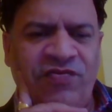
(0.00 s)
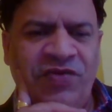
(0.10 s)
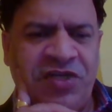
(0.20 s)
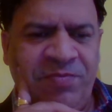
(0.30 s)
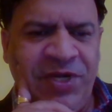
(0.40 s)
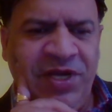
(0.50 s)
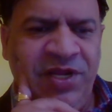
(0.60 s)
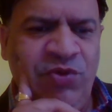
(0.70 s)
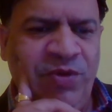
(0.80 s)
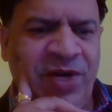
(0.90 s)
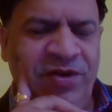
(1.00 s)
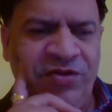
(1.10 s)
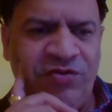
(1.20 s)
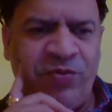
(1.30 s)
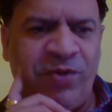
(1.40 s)
which are being given by the
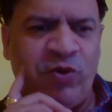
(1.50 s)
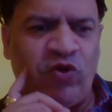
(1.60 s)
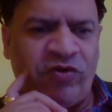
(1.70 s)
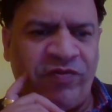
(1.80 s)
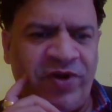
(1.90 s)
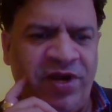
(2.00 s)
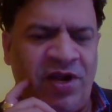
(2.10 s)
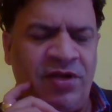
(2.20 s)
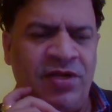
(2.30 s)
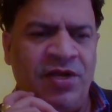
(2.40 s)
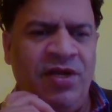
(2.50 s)
Supreme Court of India,